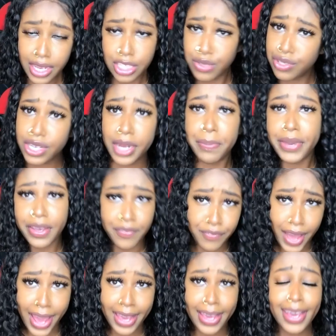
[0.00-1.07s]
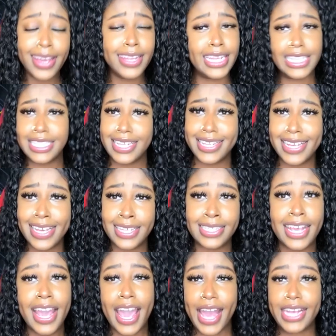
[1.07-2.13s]
she was trying to pick a fight, this and this,
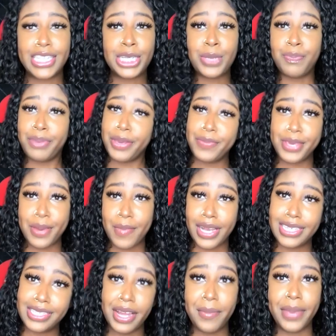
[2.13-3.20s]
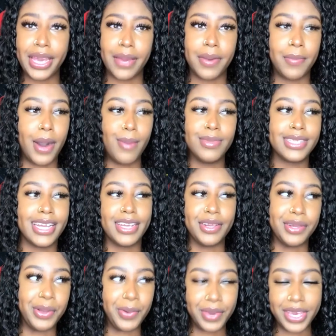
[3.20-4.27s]
and she bit me on my stomach. And my mom was like
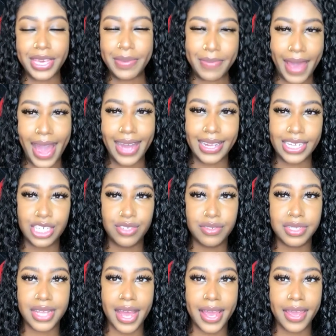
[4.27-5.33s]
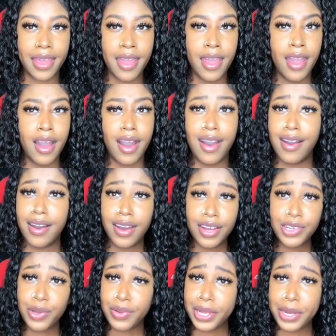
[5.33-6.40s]
low-key mad. Like she was like,
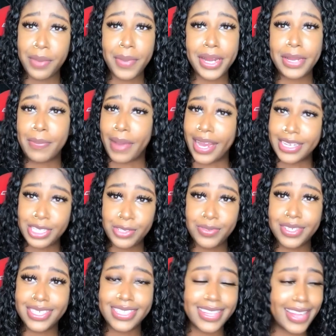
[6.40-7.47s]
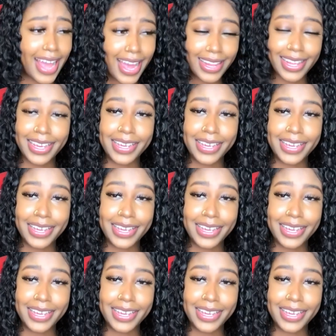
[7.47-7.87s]
don't let nobody bite you, this and that.